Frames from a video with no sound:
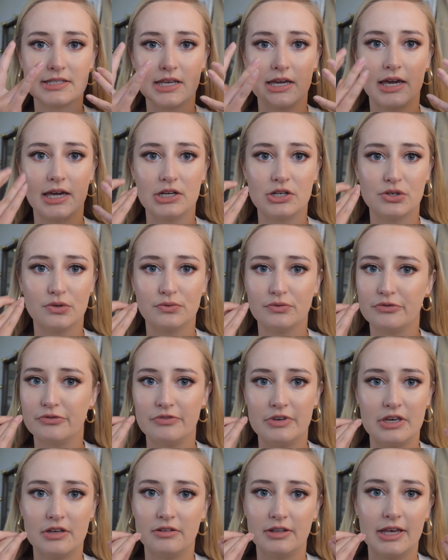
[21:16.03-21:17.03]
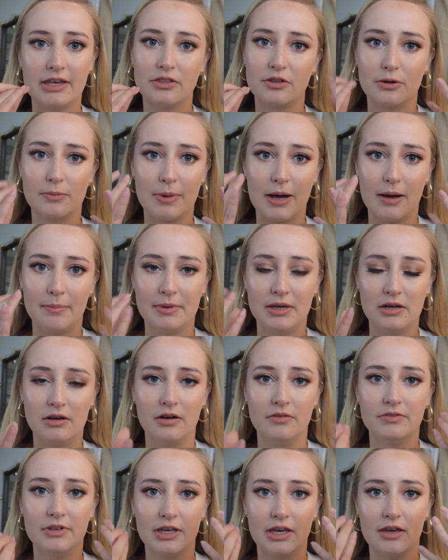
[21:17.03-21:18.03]
Like, I don't feel like they're popping
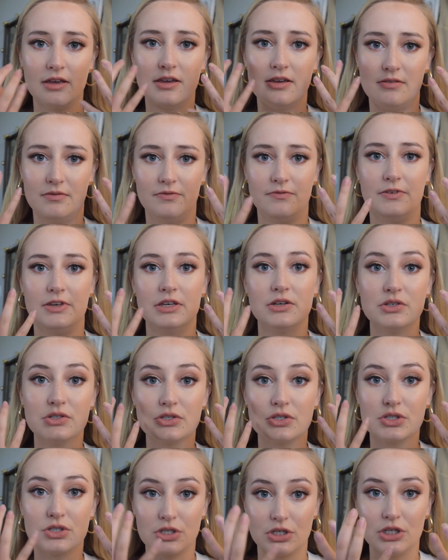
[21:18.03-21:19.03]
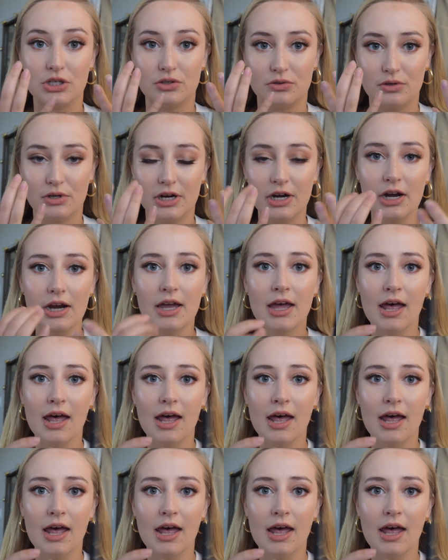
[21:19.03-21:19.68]
off. Like, it feels secure.